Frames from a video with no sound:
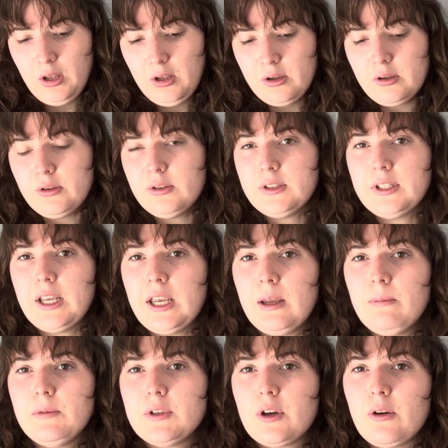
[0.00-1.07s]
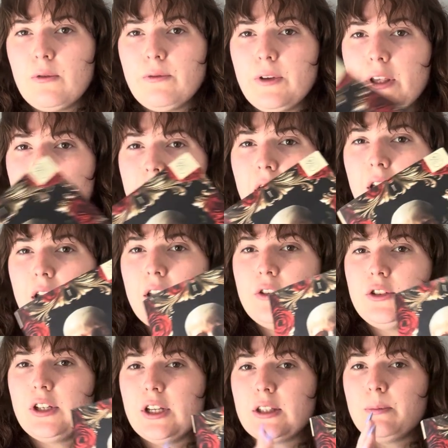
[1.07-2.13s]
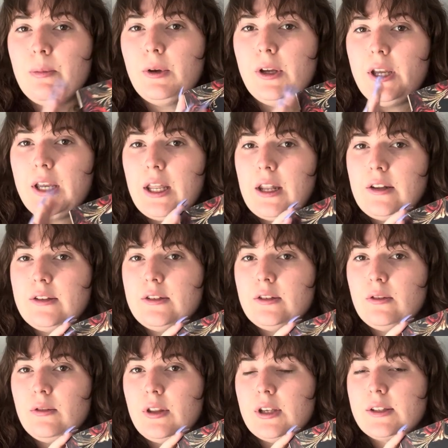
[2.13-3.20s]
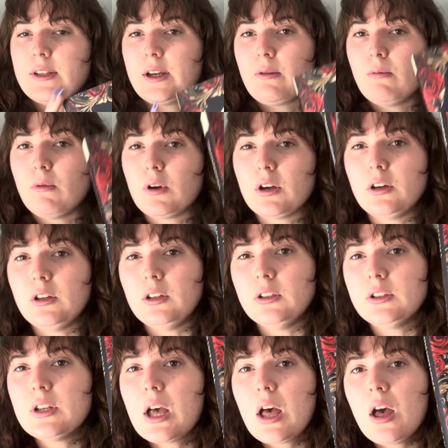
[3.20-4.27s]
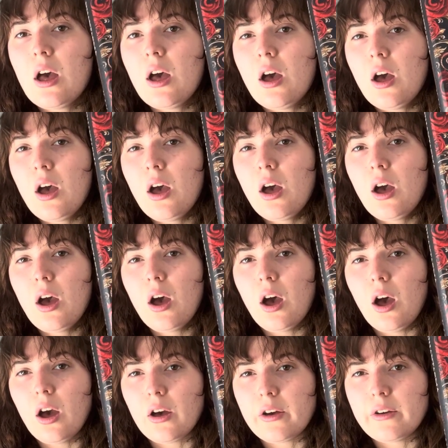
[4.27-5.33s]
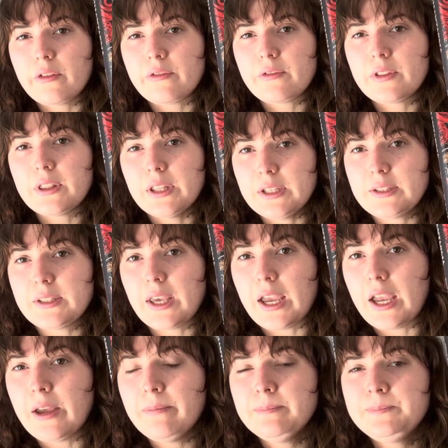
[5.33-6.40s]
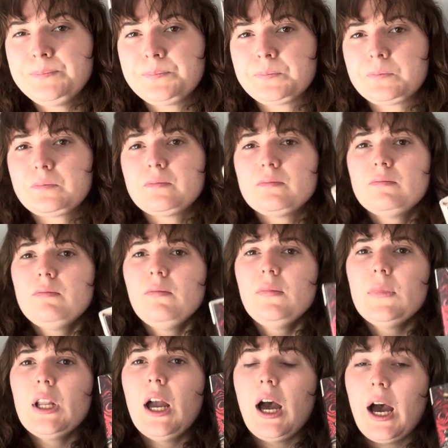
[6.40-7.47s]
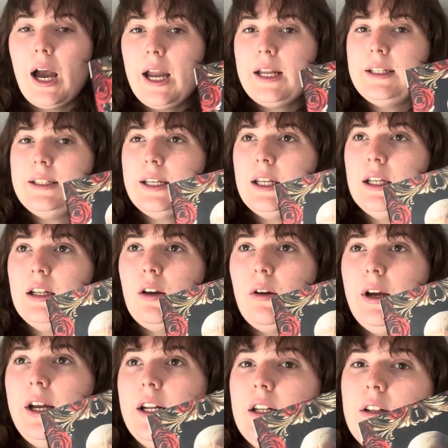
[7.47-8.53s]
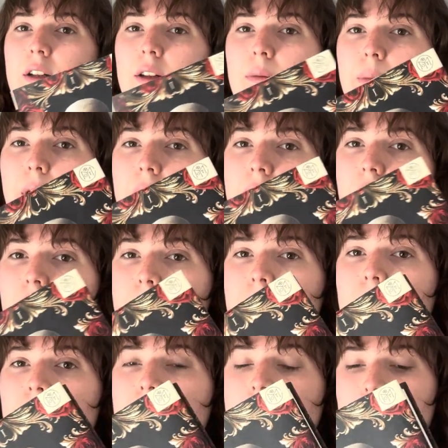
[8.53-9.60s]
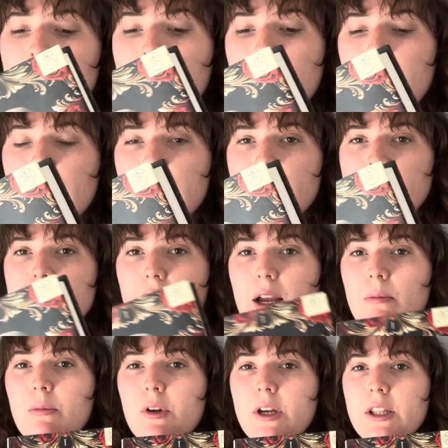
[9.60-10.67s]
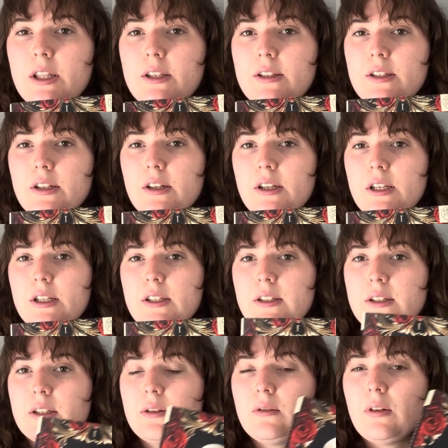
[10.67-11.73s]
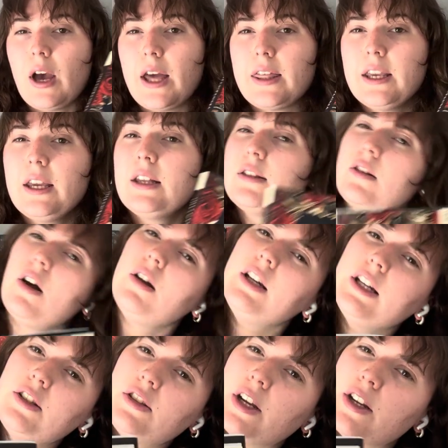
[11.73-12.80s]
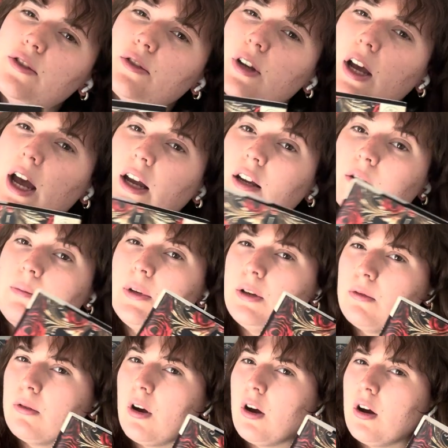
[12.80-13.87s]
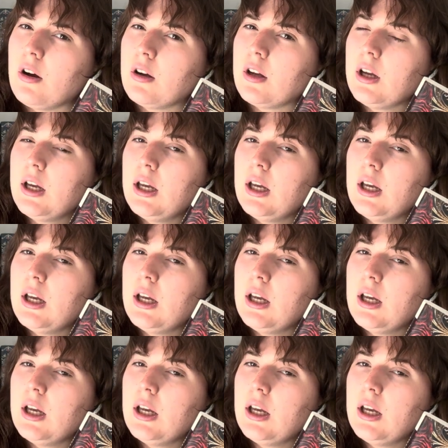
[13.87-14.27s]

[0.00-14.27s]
who's named Ophelia, and she gets put into this like world of this game. I did go ahead and pick up the second book in this series. I think it's called Enchantra. I could be wrong.